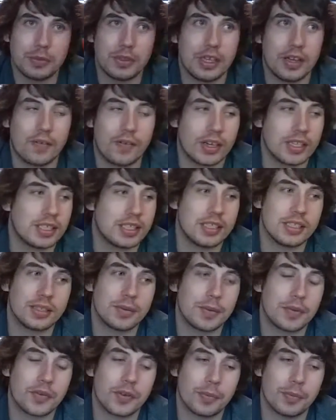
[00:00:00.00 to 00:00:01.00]
If I see
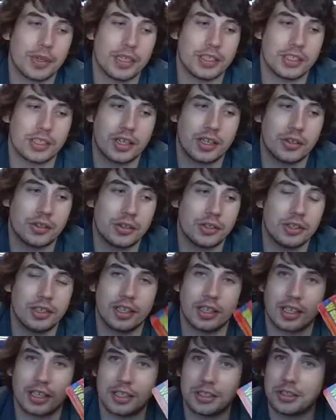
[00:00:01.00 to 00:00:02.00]
something from my childhood,
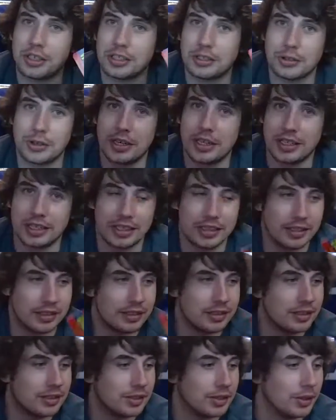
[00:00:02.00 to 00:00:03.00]
like I try to get it.
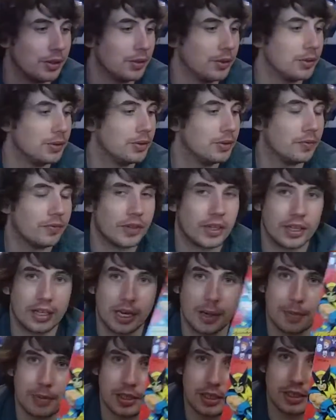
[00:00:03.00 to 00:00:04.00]
So very
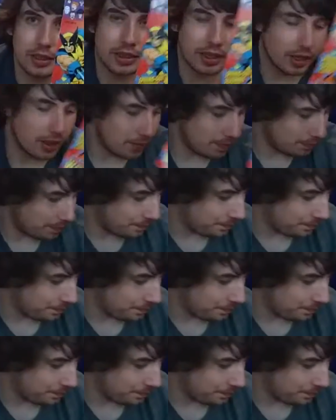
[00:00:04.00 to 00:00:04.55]
happy to get that.